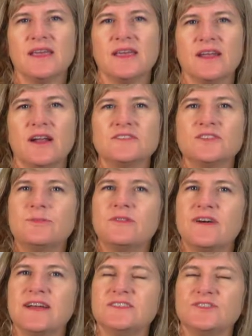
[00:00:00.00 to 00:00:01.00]
It also
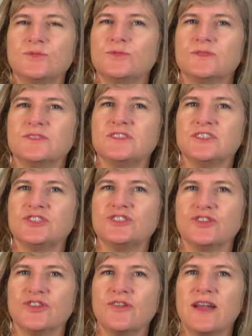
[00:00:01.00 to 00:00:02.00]
provides tools to
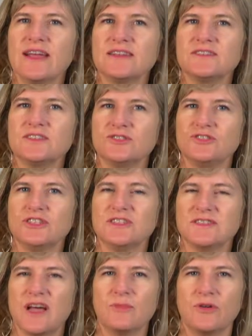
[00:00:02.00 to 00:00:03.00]
ensure your AX solution
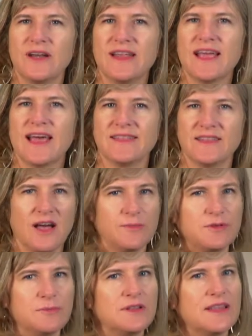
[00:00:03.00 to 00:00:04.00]
is operating at the
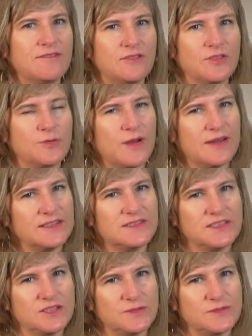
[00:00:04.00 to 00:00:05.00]
optimal level throughout
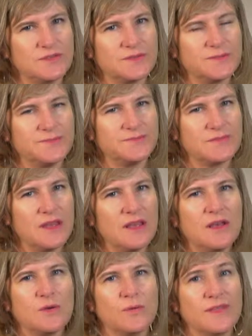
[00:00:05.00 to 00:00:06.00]
its use.
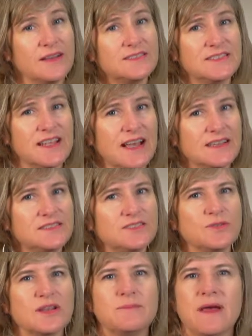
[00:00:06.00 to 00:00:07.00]
With LCS,
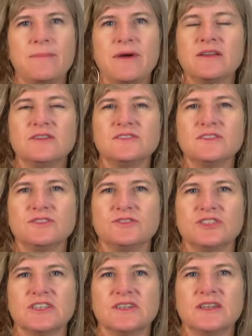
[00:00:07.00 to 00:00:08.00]
you can map out your
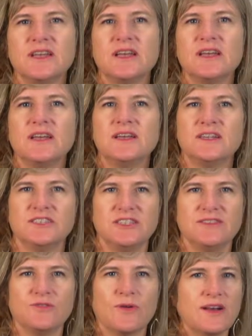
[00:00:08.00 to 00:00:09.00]
solution,
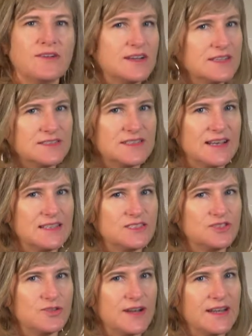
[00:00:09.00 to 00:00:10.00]
achieve greater insight
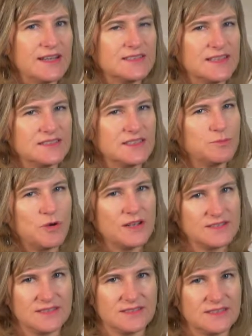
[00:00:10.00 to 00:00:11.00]
into training and testing
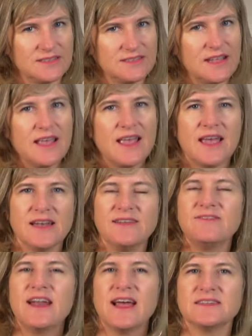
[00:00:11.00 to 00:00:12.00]
processes, and
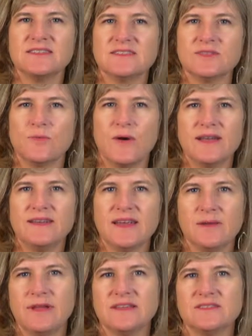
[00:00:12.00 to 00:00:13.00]
even access a wide
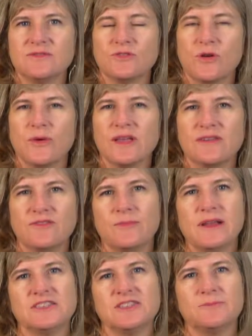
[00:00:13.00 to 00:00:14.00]
database of growing
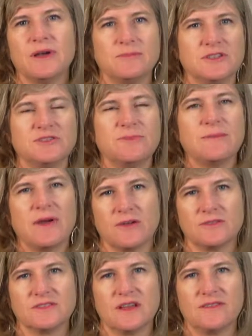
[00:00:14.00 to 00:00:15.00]
information published by
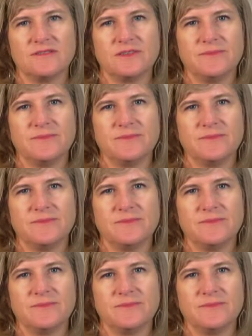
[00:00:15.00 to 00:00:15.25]
Microsoft.